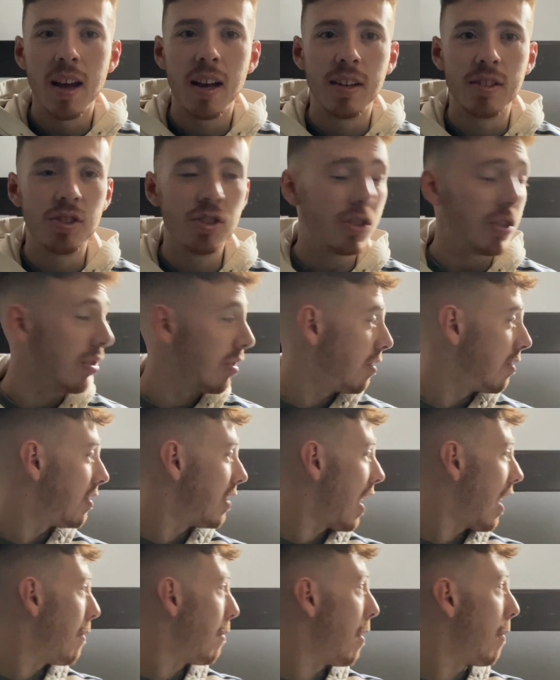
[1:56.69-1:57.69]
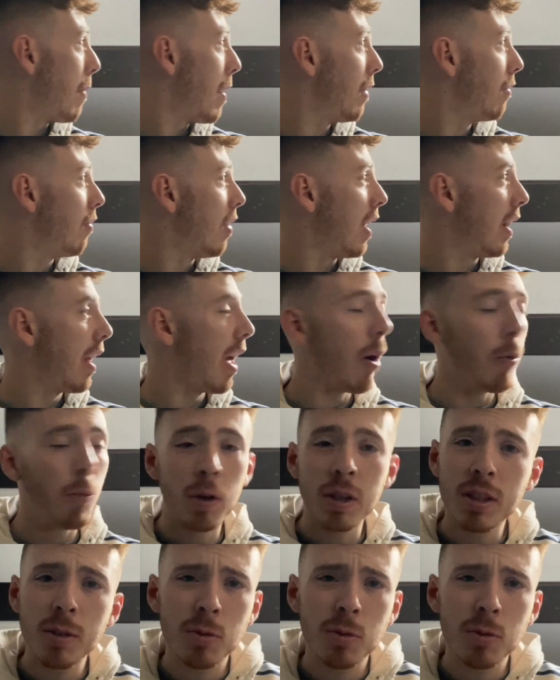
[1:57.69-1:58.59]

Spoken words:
Just sat on my bed, really. I wish